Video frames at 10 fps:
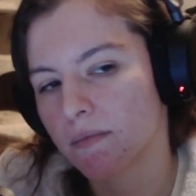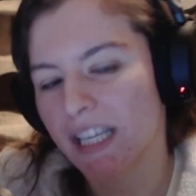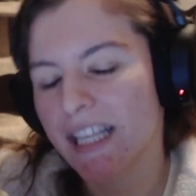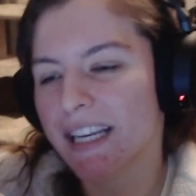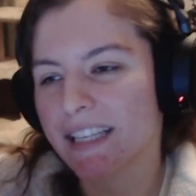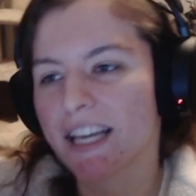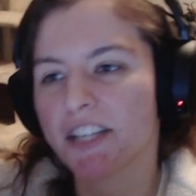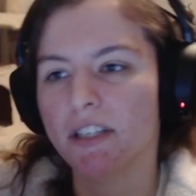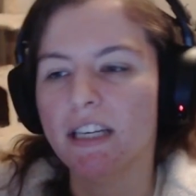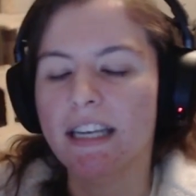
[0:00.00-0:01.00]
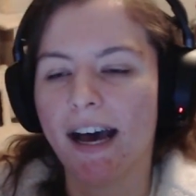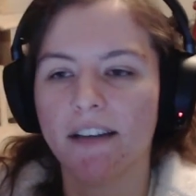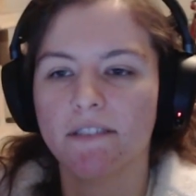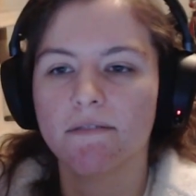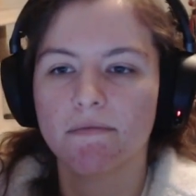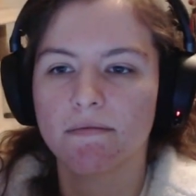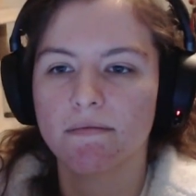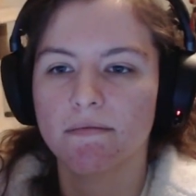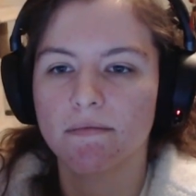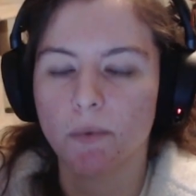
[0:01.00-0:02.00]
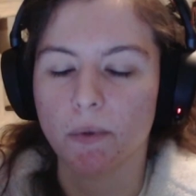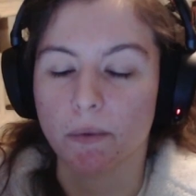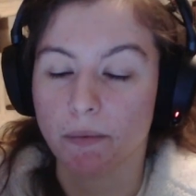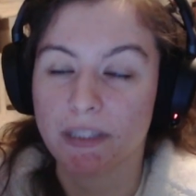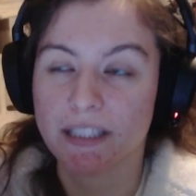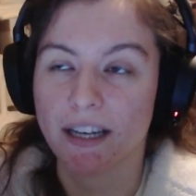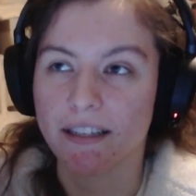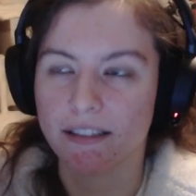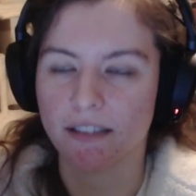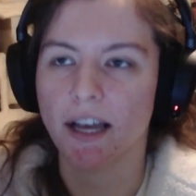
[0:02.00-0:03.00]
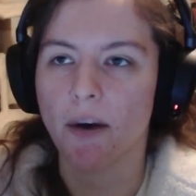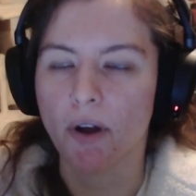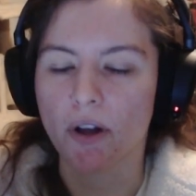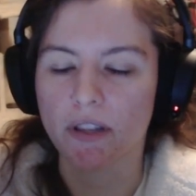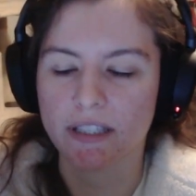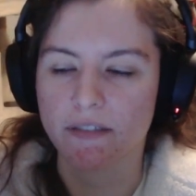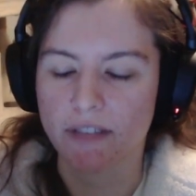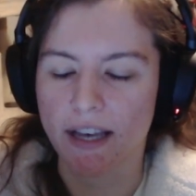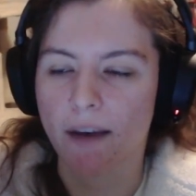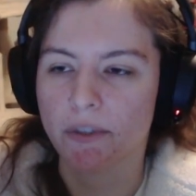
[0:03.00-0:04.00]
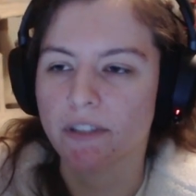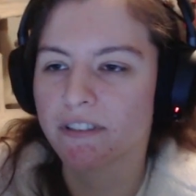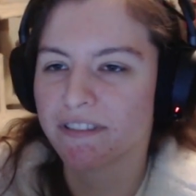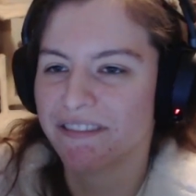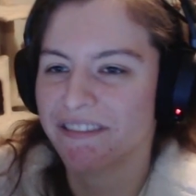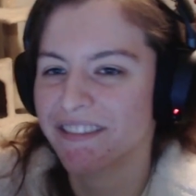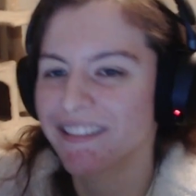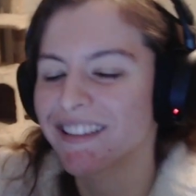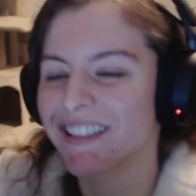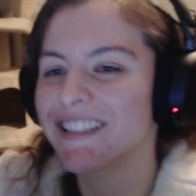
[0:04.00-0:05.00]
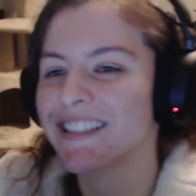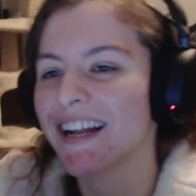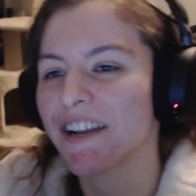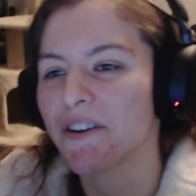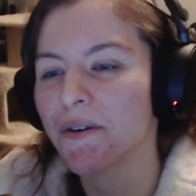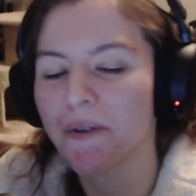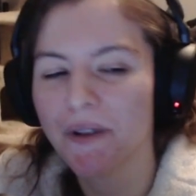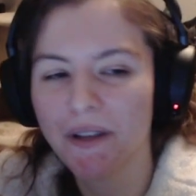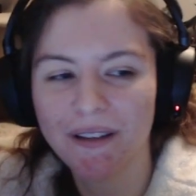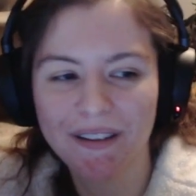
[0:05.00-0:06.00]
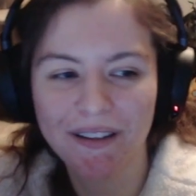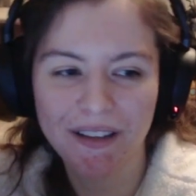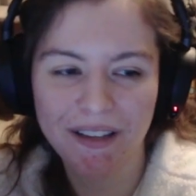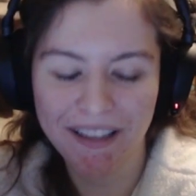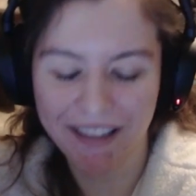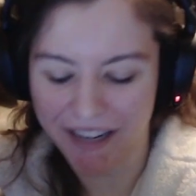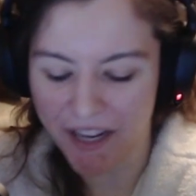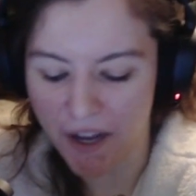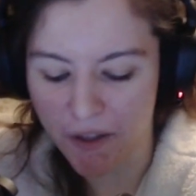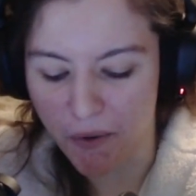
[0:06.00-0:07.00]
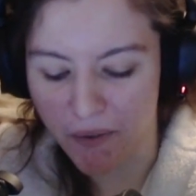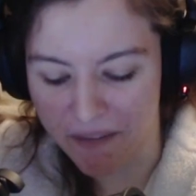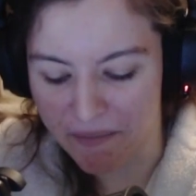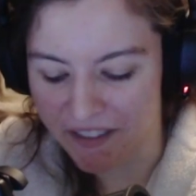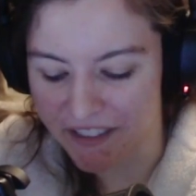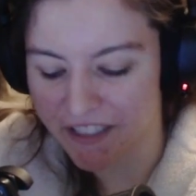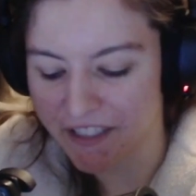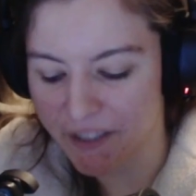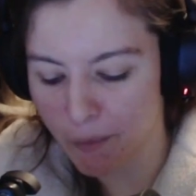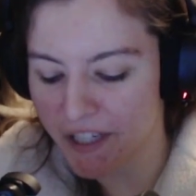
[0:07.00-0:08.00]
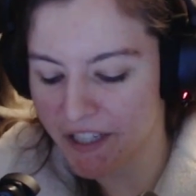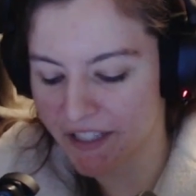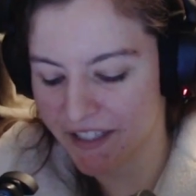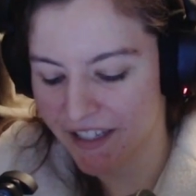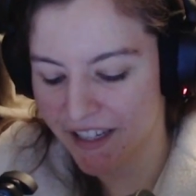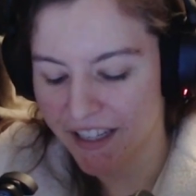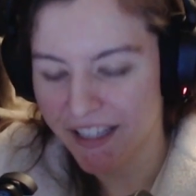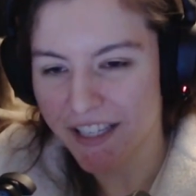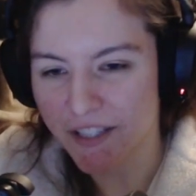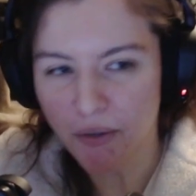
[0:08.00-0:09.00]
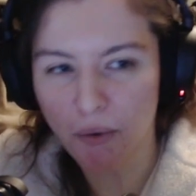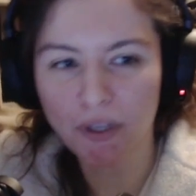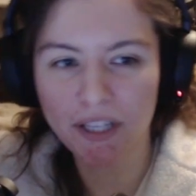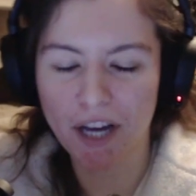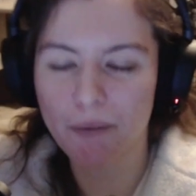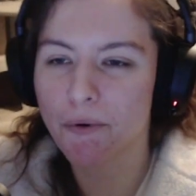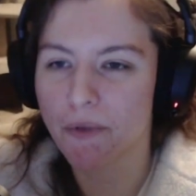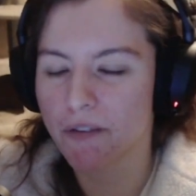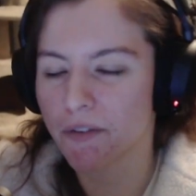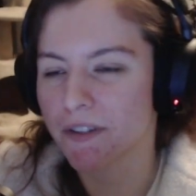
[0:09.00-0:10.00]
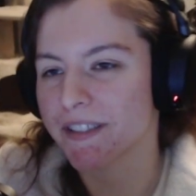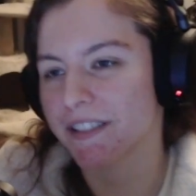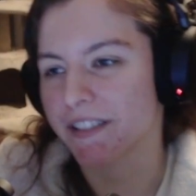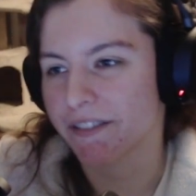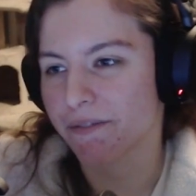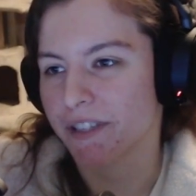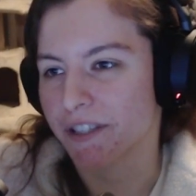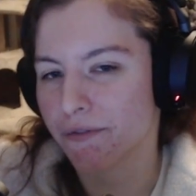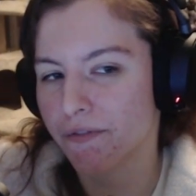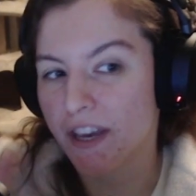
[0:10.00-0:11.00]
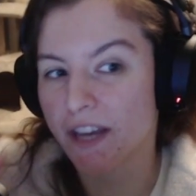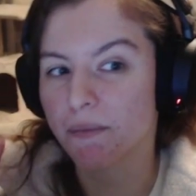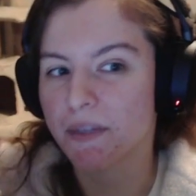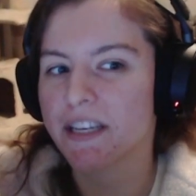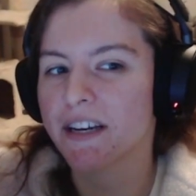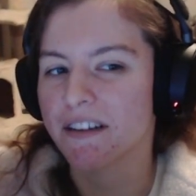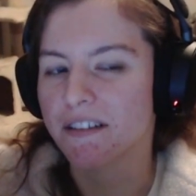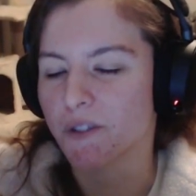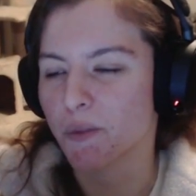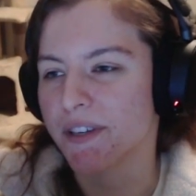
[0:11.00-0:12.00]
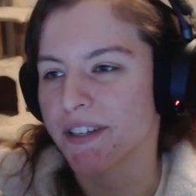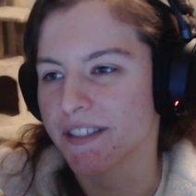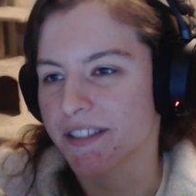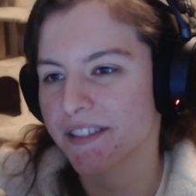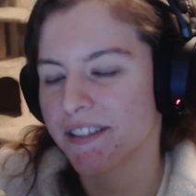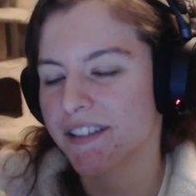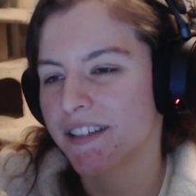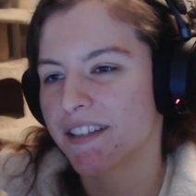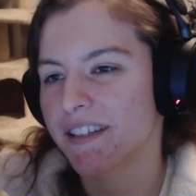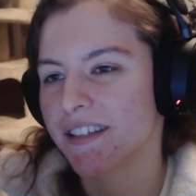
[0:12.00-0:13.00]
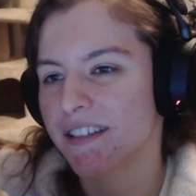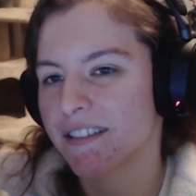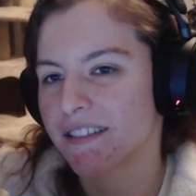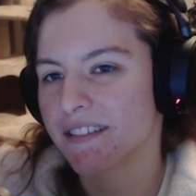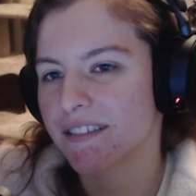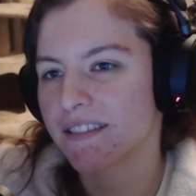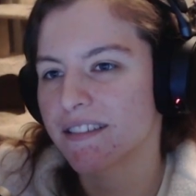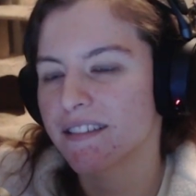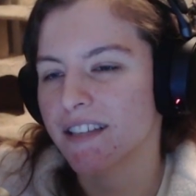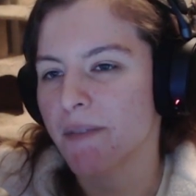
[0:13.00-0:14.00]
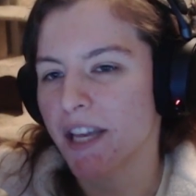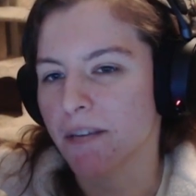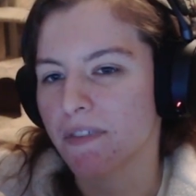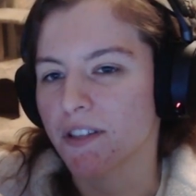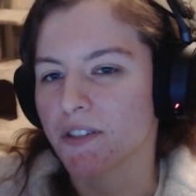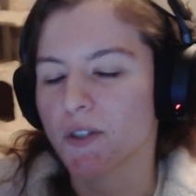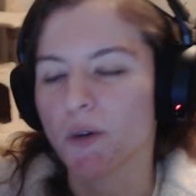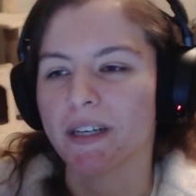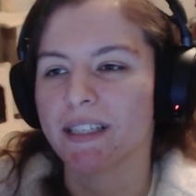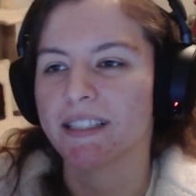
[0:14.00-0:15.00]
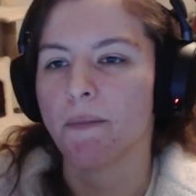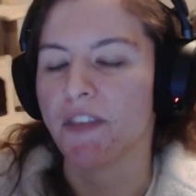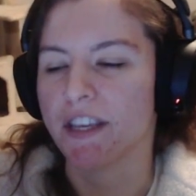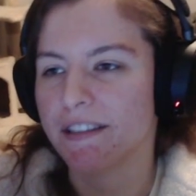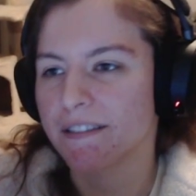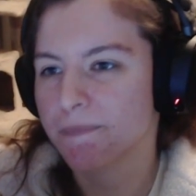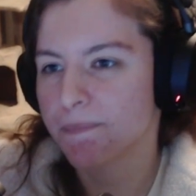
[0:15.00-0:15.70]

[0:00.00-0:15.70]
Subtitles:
Maybe he's actually not, well, besides allowing all this stuff to happen, he's not at all in any other way malicious, but he's totally on board with whatever his family does because they made him feel so accepted.